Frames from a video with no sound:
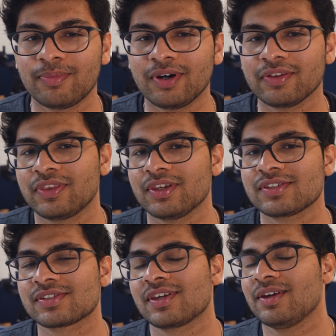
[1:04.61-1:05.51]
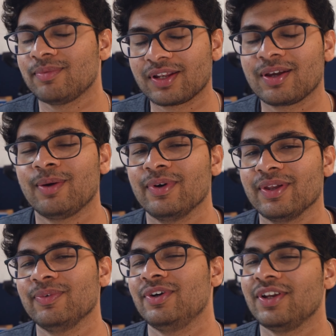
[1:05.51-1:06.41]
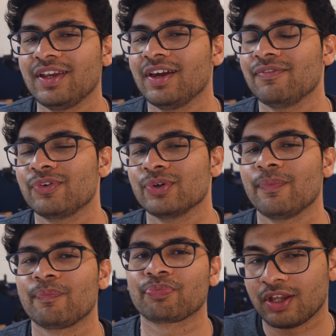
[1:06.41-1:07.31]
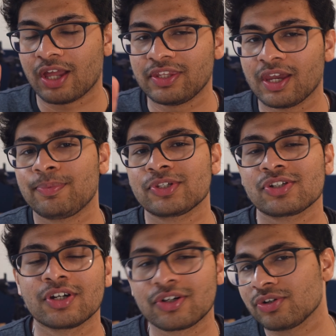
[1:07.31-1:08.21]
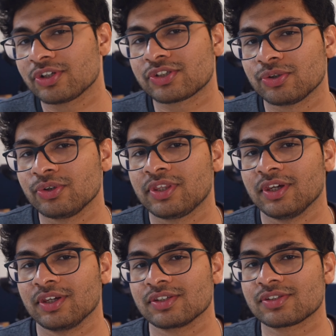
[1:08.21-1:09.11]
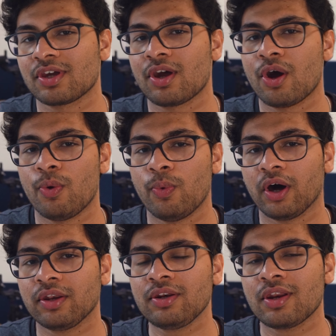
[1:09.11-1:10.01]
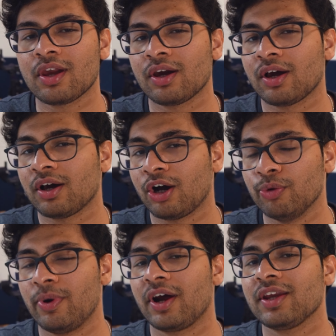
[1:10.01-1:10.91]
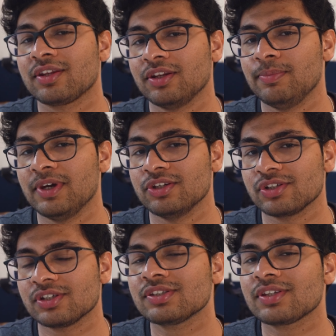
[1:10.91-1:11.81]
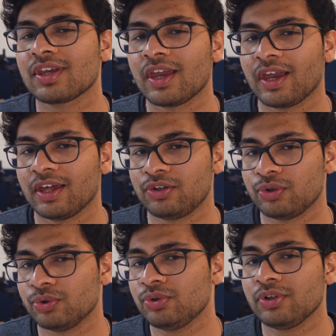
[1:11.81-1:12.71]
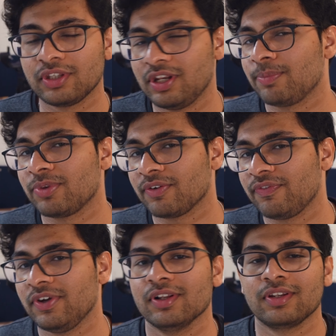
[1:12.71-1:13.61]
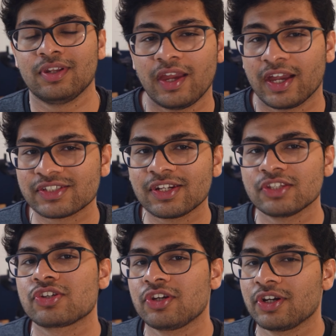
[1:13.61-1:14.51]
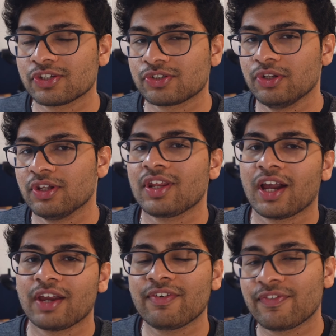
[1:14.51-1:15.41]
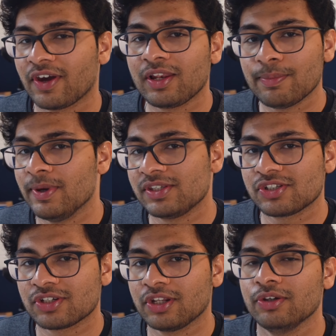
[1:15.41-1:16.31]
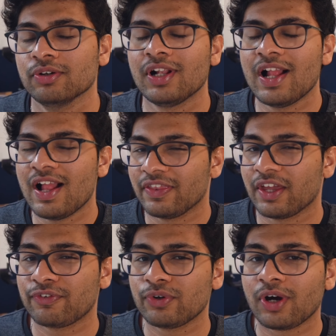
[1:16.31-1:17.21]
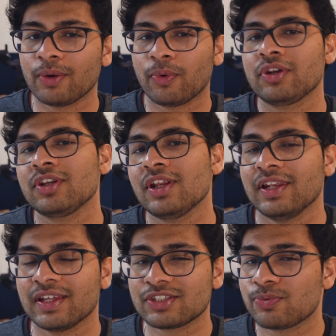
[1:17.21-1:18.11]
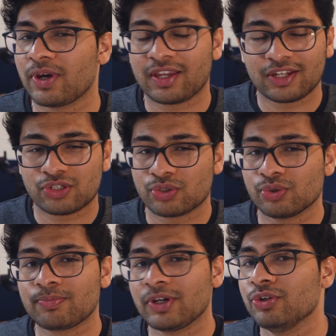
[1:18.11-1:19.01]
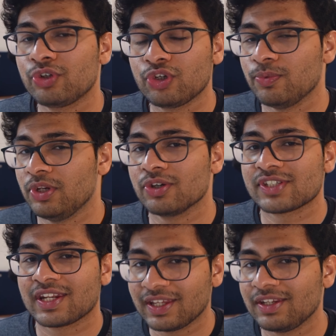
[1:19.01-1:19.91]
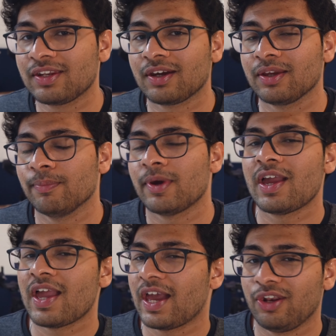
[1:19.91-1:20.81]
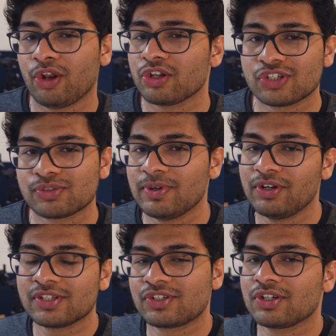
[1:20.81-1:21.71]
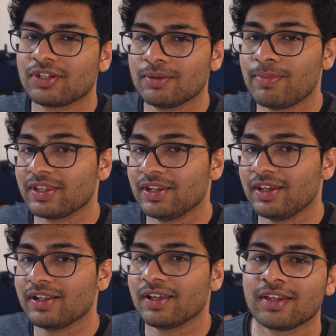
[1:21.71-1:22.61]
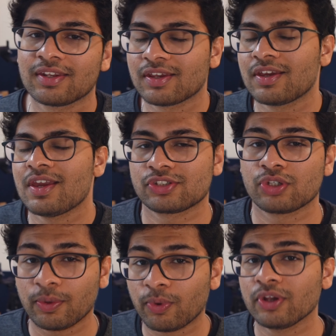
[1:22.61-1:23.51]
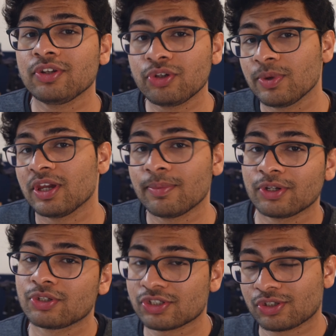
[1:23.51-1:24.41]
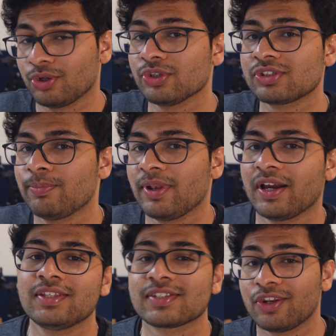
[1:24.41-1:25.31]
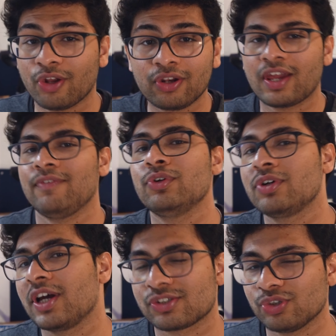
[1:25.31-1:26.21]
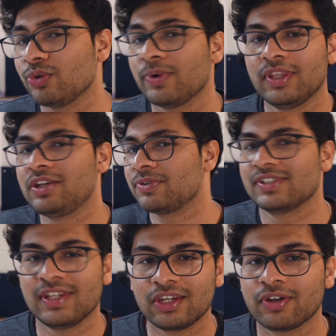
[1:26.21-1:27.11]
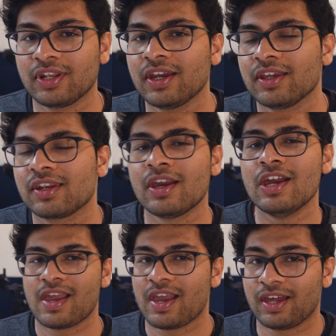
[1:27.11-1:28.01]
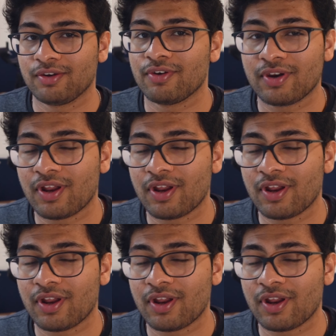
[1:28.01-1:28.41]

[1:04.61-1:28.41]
about this, but come on, we really have to. The aperture controls two things. One, how bright an image is, and two, the depth of field. As an engineering student, I have a fairly busy schedule. Therefore, I wanted a lens where I can shoot my YouTube videos at any time and not just be restricted by the daylight. So I wanted to be able to just close the blinds and not have you guys know whether it was day or night. And